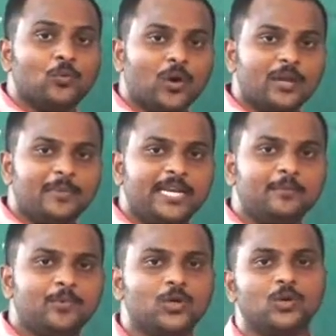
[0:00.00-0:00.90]
one
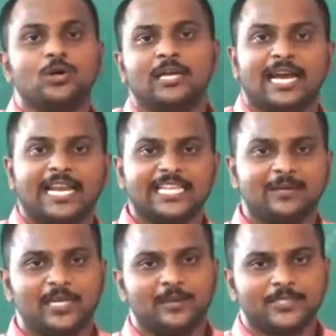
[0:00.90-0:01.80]
medium to
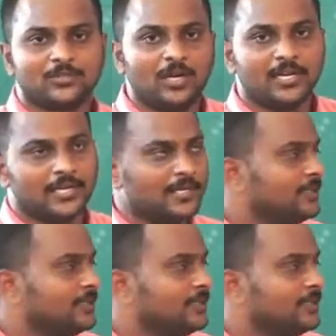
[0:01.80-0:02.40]
another medium is called